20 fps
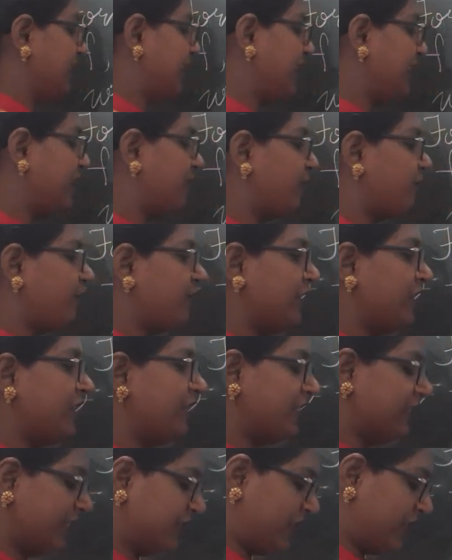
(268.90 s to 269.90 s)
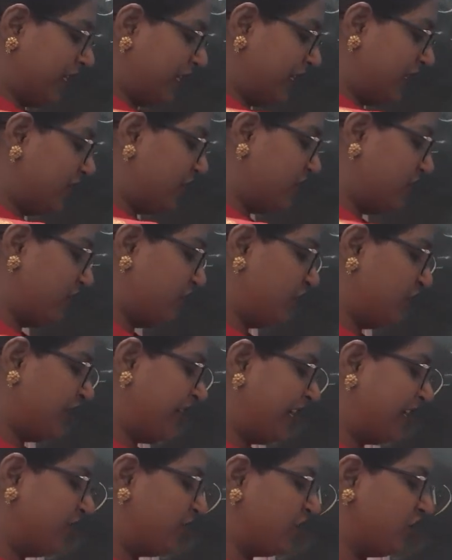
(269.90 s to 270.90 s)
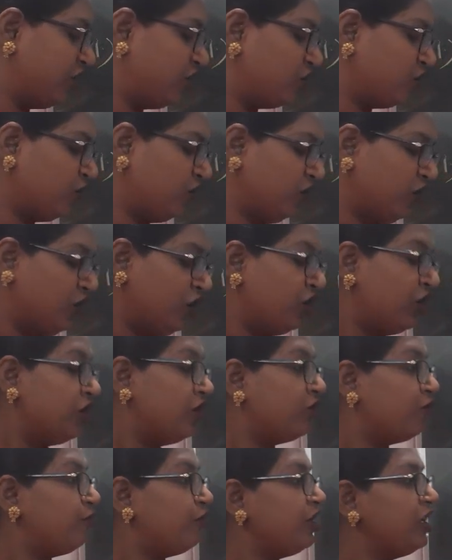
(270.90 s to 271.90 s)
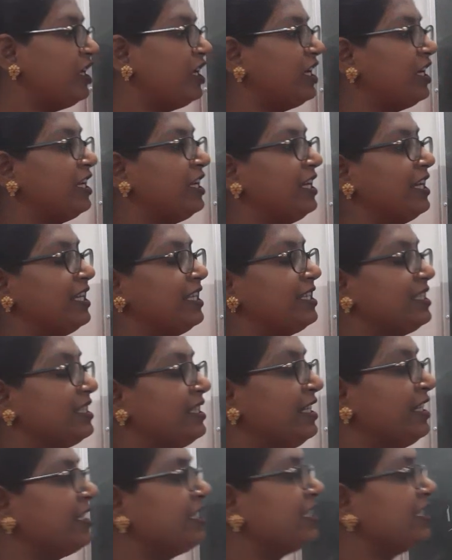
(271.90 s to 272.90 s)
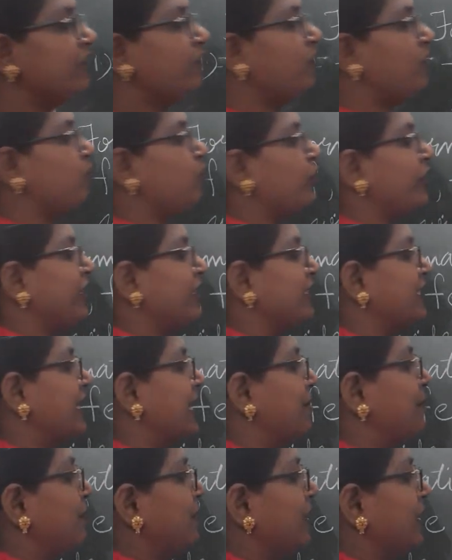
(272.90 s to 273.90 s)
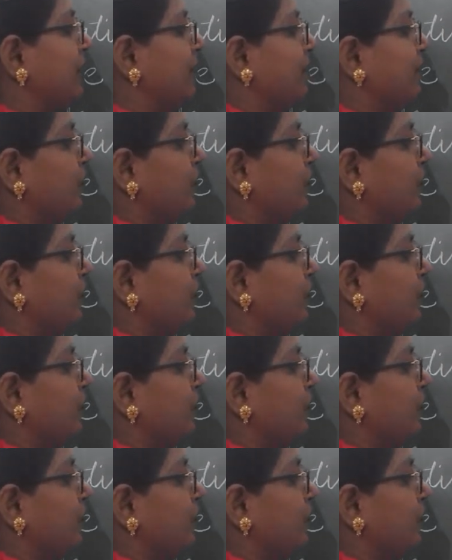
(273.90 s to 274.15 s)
FE is changed into VES. Let us see one more example.